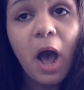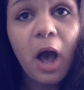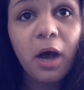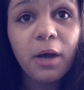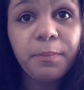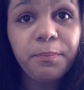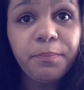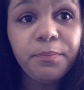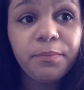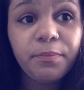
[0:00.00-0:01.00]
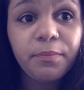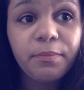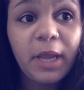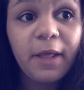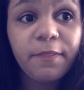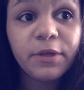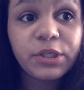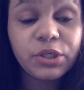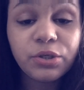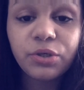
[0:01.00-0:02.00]
And the
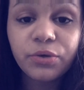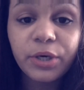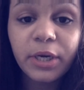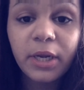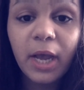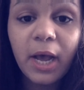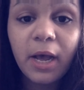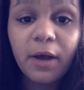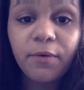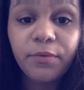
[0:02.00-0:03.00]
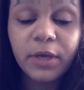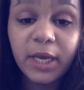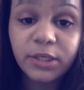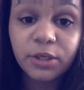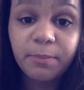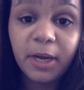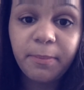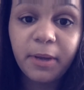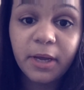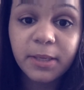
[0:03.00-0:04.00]
surgery, the gastric
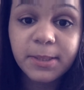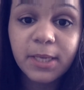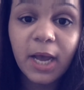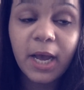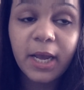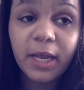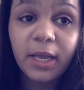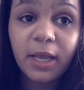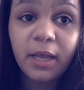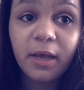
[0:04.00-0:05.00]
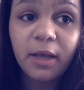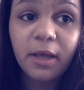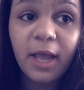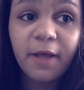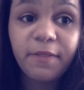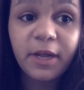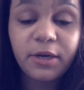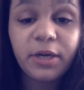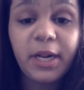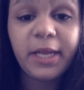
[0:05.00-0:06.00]
bypass, I had that
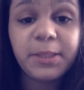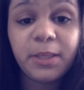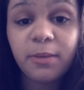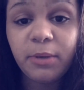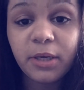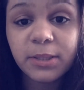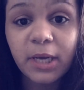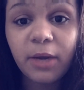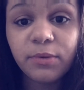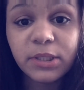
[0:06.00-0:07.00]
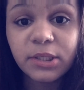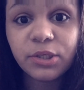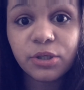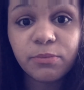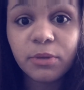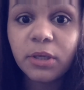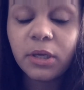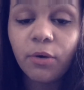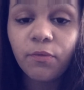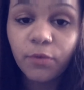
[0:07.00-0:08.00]
done at 18 because I was
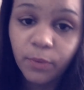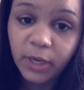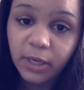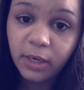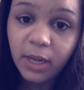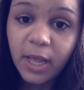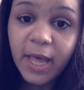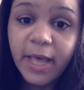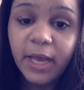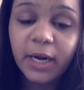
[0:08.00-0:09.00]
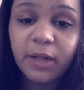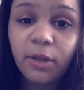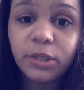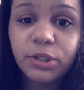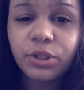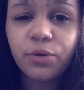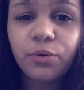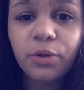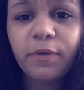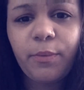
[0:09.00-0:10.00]
extremely overweight, and I lost a
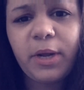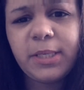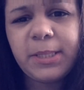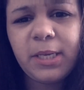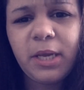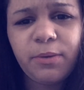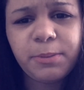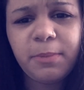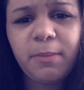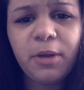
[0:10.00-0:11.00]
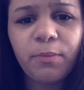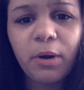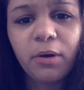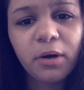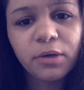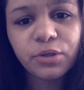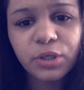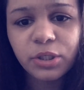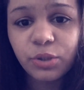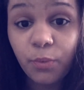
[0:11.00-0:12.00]
total of, I want to say it was maybe around
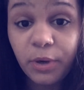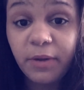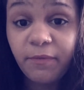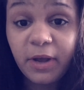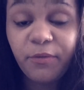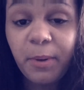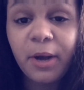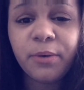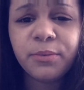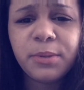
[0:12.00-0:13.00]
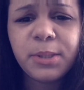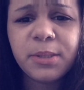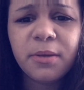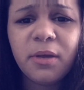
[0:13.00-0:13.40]
125 pounds